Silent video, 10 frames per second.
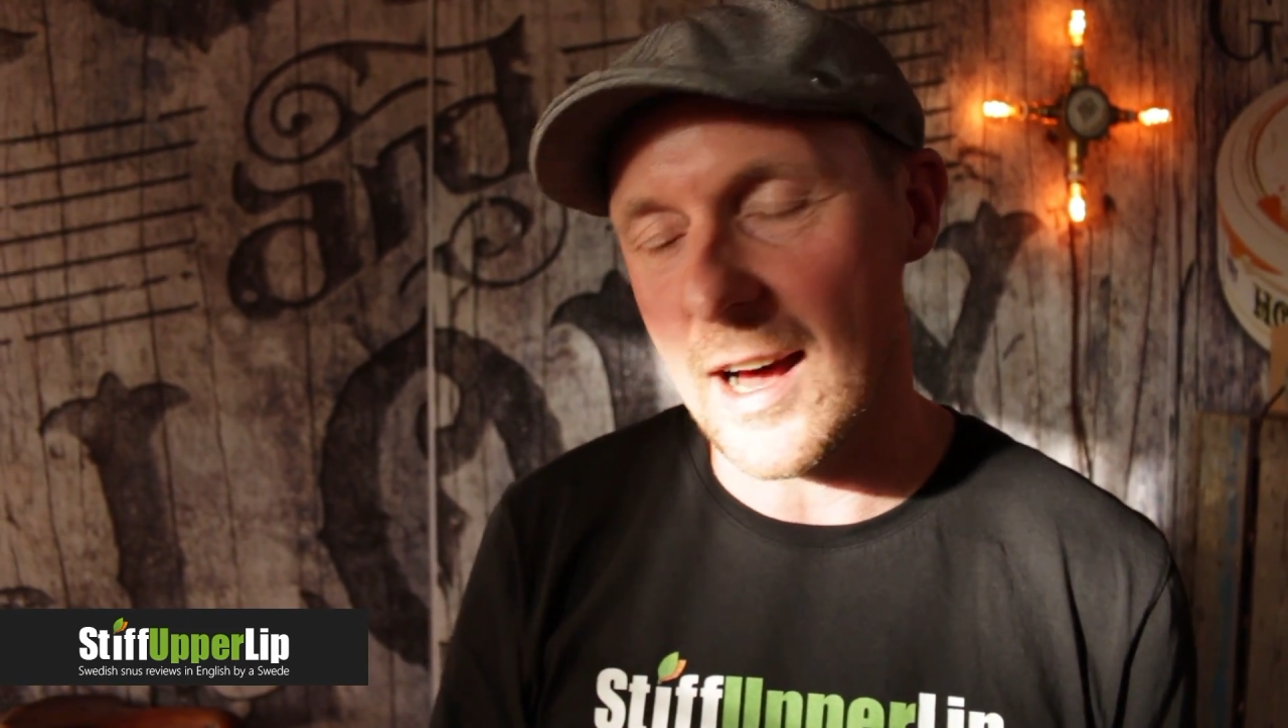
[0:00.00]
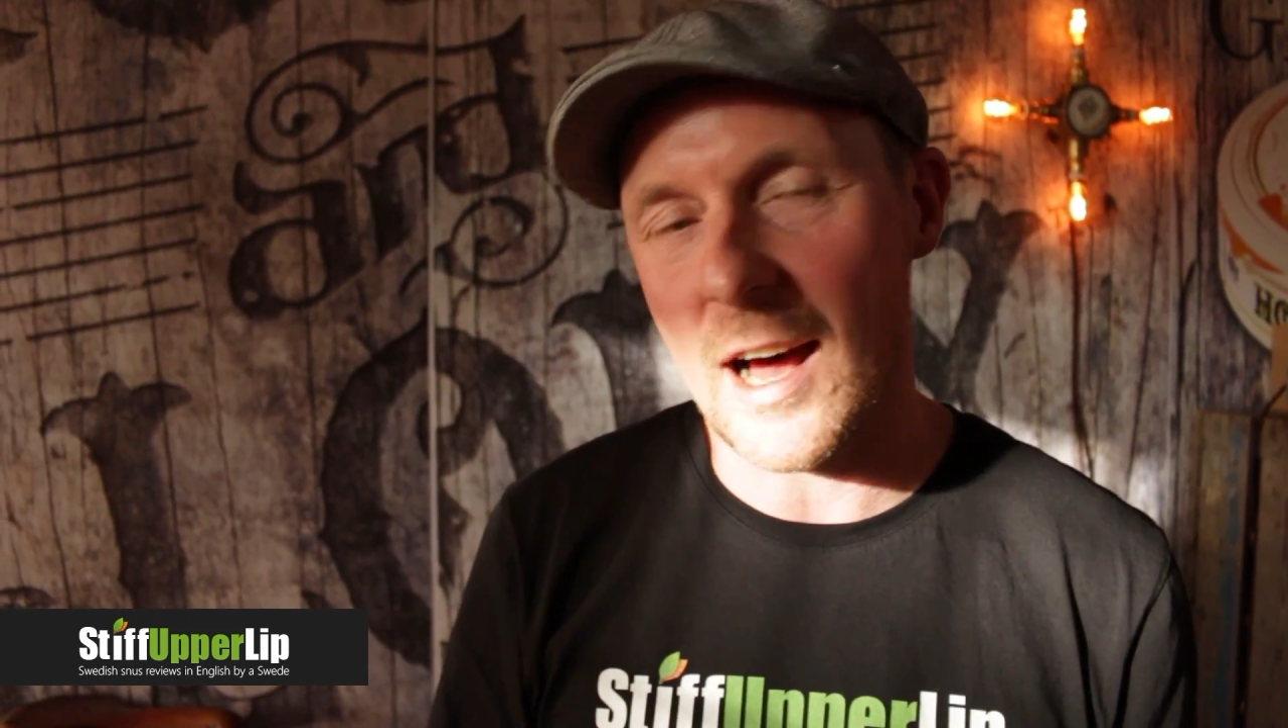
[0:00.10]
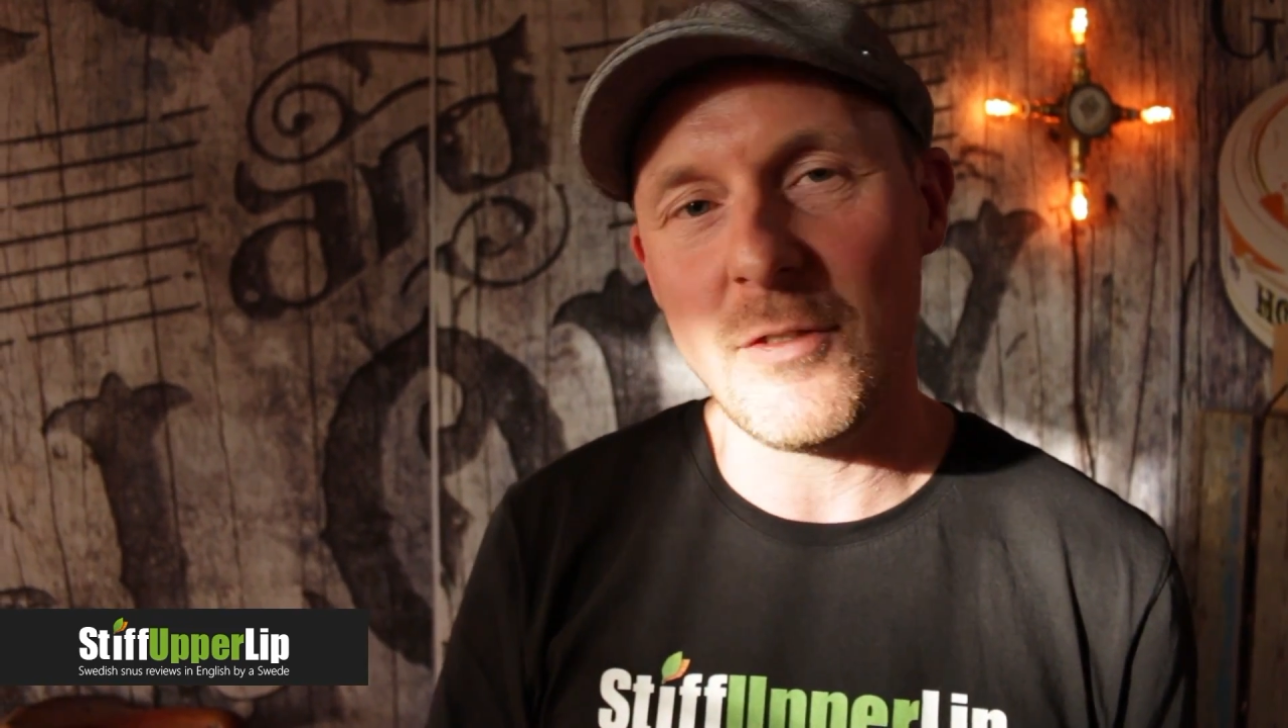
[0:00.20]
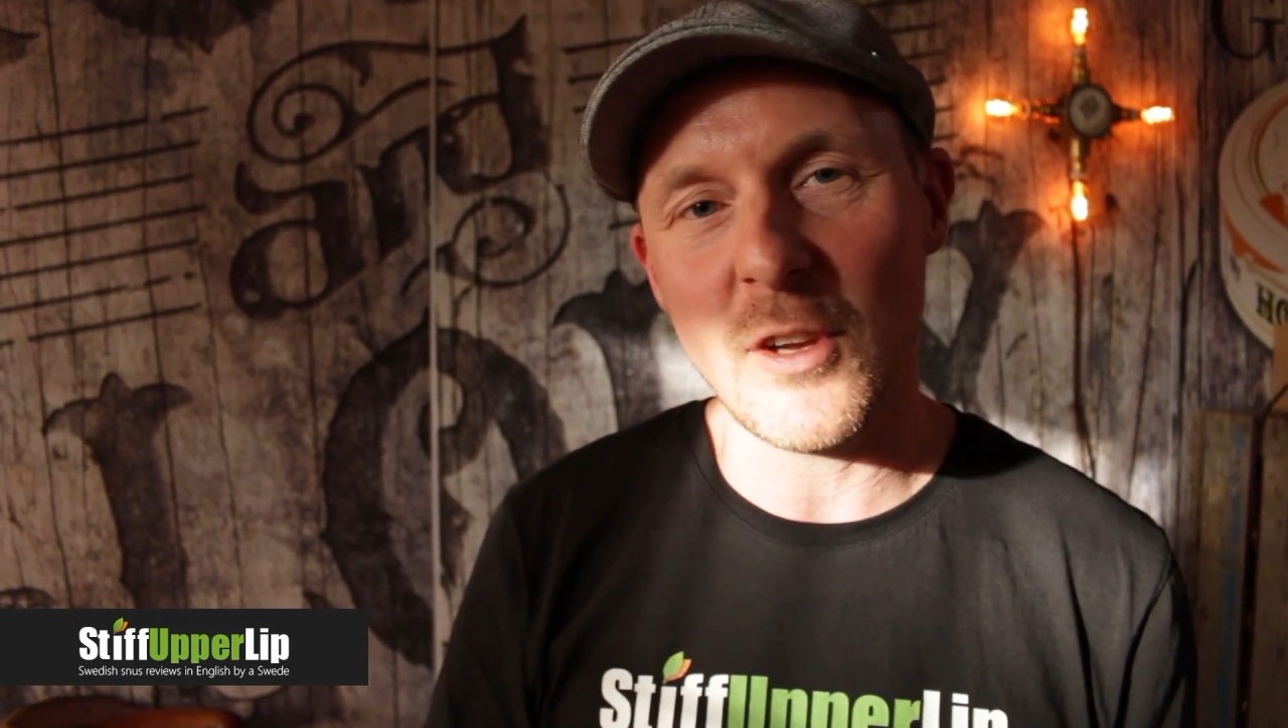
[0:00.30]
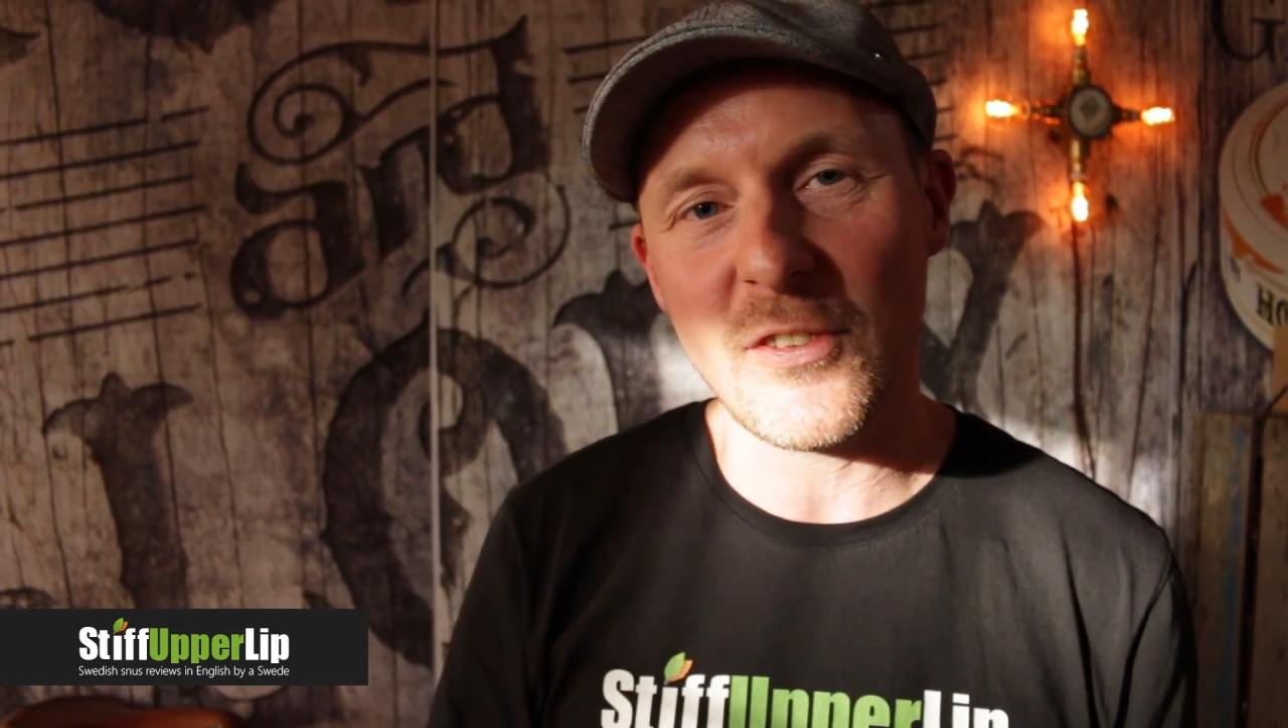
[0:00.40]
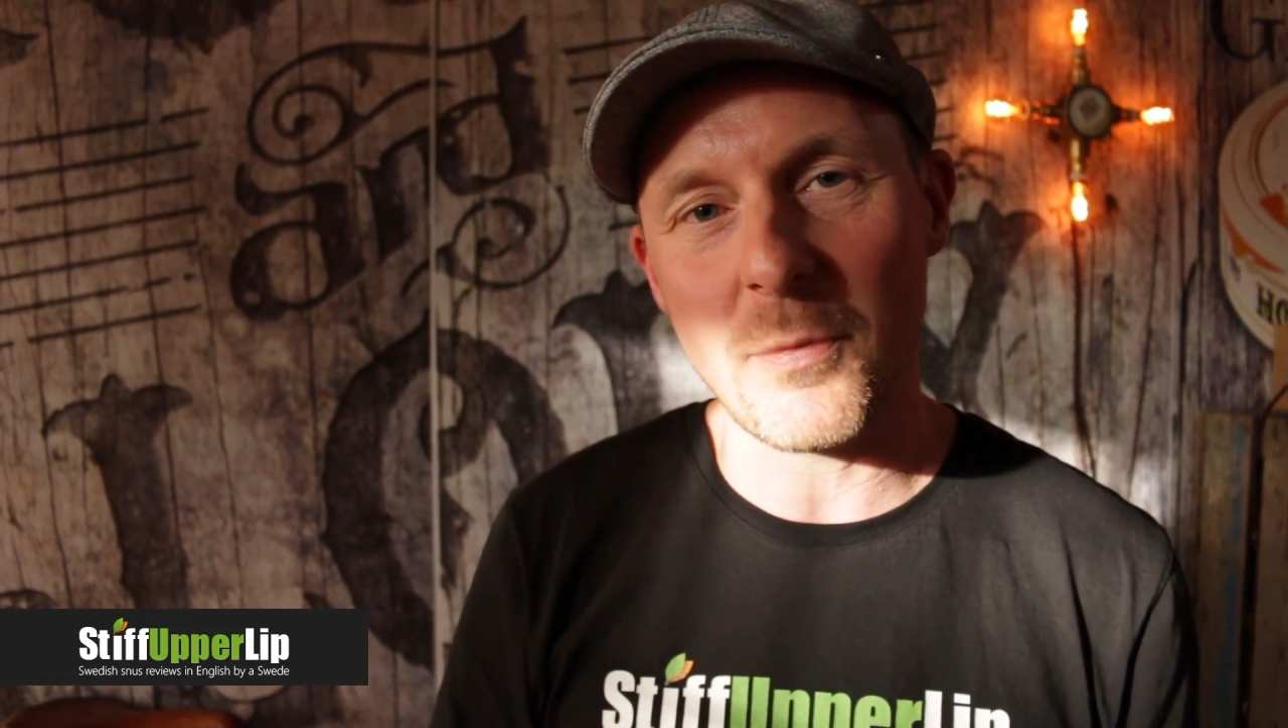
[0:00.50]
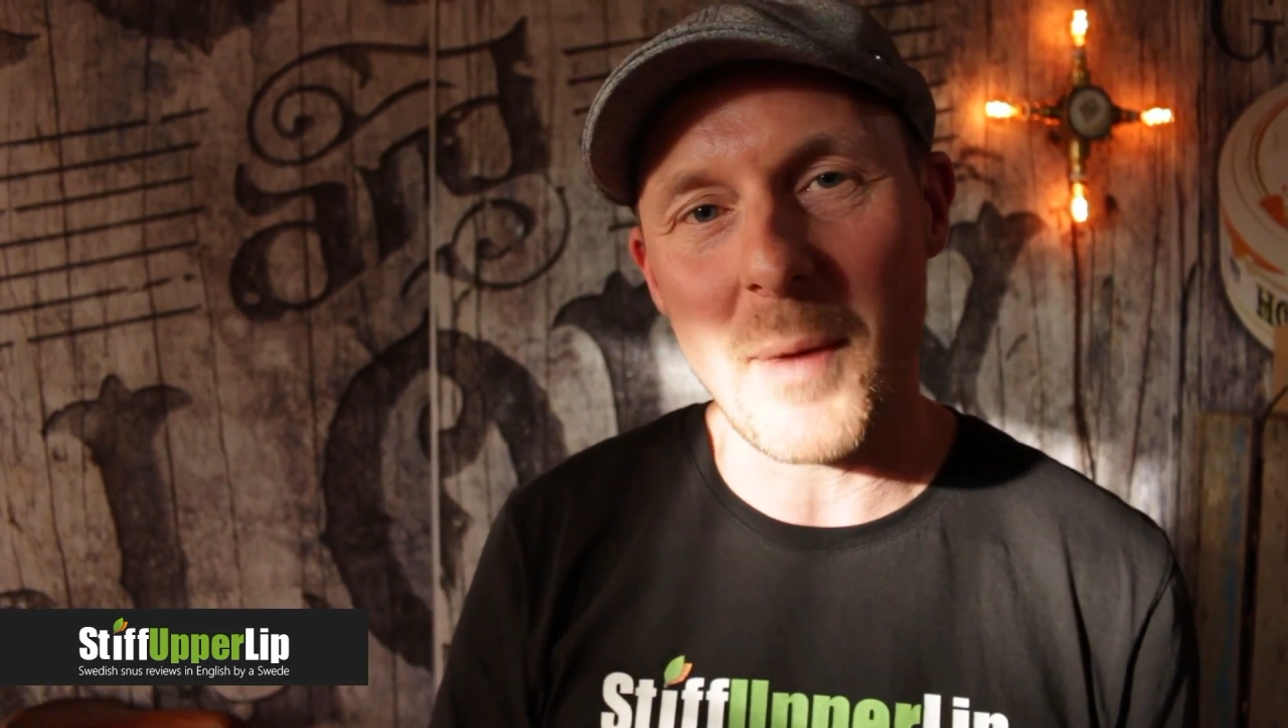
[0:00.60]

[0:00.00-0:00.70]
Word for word: I've just